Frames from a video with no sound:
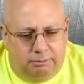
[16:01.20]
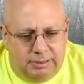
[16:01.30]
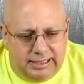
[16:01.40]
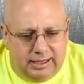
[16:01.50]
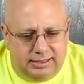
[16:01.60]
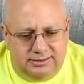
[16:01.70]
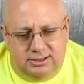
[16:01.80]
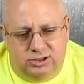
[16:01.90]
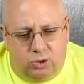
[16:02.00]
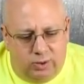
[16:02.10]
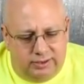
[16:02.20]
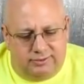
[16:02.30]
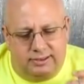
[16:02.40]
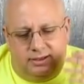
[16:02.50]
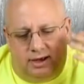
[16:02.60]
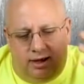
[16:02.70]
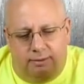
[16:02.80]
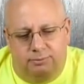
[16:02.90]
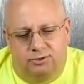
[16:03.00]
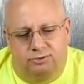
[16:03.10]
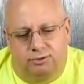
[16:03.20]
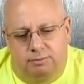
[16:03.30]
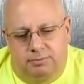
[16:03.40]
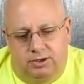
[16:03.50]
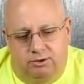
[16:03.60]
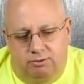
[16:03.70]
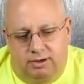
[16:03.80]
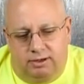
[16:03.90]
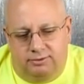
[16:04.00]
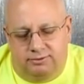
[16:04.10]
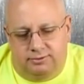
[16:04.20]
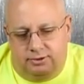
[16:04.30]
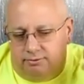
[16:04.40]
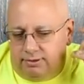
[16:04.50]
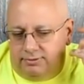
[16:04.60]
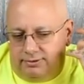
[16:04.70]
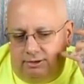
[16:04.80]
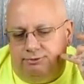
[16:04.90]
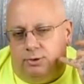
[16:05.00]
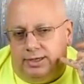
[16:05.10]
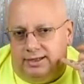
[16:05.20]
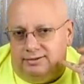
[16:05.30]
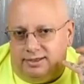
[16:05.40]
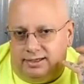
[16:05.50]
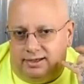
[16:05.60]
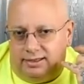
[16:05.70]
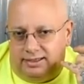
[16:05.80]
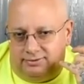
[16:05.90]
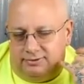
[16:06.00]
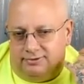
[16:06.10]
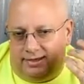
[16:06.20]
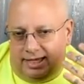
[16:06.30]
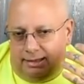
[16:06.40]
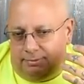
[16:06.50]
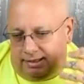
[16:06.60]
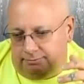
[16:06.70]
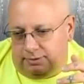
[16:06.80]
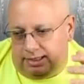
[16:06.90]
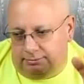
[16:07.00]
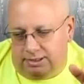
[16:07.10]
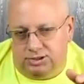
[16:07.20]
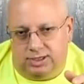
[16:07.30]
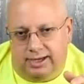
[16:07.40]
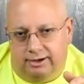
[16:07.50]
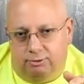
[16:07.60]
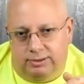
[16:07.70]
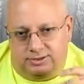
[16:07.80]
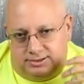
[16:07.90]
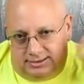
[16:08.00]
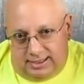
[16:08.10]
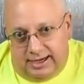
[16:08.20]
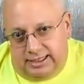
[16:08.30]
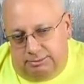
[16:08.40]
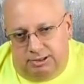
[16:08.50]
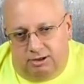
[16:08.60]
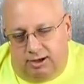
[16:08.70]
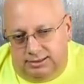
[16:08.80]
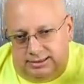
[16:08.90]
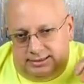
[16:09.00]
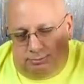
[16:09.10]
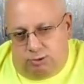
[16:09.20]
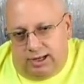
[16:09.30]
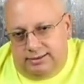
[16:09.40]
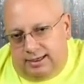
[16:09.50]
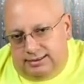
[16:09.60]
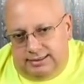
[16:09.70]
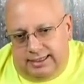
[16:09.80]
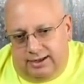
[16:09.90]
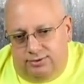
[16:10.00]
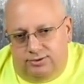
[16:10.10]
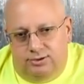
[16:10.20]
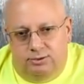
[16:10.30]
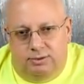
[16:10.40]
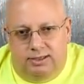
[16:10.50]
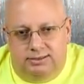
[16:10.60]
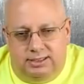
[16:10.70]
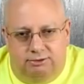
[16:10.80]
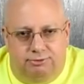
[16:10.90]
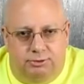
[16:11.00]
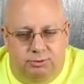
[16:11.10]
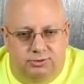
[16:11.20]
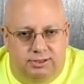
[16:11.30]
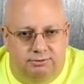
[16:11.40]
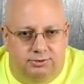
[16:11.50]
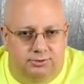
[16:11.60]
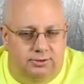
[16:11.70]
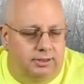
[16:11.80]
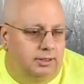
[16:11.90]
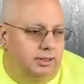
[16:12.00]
Because the noise that comes from your, uh, your uh, cell phone antenna is the same at a much higher, it's designed to be lossy, it's broadcasting out to uh, cell phone receivers